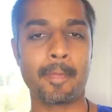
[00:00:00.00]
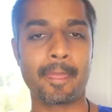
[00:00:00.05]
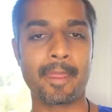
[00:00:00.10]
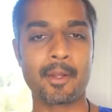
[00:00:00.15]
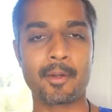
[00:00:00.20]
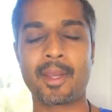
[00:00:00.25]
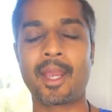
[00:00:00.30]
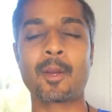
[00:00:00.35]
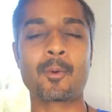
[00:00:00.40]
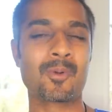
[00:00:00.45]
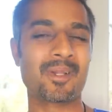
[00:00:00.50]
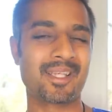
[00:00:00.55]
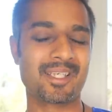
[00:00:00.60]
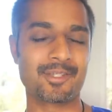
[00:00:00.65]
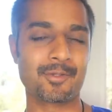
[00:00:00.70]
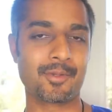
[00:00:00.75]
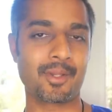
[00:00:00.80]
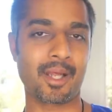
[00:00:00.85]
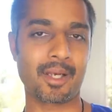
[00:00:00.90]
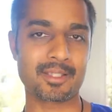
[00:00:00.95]
You can't really
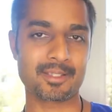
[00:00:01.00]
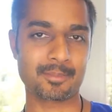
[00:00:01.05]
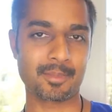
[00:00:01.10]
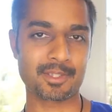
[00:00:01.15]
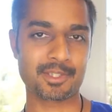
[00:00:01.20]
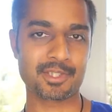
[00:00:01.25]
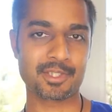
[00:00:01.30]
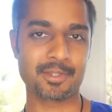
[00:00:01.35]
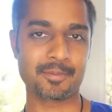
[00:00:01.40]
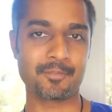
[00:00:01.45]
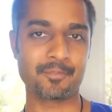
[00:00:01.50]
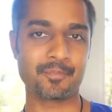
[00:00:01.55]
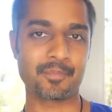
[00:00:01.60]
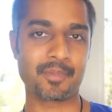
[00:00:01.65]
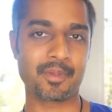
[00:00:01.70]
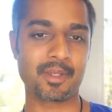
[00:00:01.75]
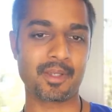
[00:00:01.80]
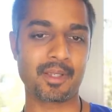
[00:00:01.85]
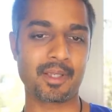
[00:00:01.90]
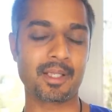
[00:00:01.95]
do that as much in
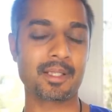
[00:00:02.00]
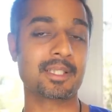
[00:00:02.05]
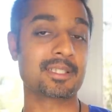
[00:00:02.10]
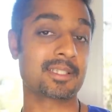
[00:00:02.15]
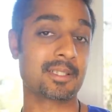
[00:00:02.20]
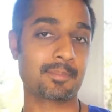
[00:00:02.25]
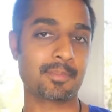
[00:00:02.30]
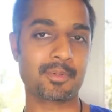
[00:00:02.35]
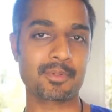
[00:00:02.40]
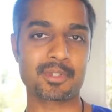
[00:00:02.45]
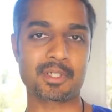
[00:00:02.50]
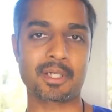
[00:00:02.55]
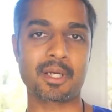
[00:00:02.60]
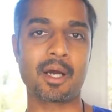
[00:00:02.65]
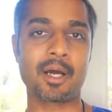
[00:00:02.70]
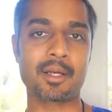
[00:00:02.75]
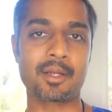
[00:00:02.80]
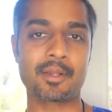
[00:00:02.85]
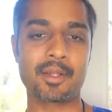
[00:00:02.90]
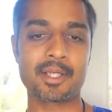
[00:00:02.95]
at least in Punta Cana.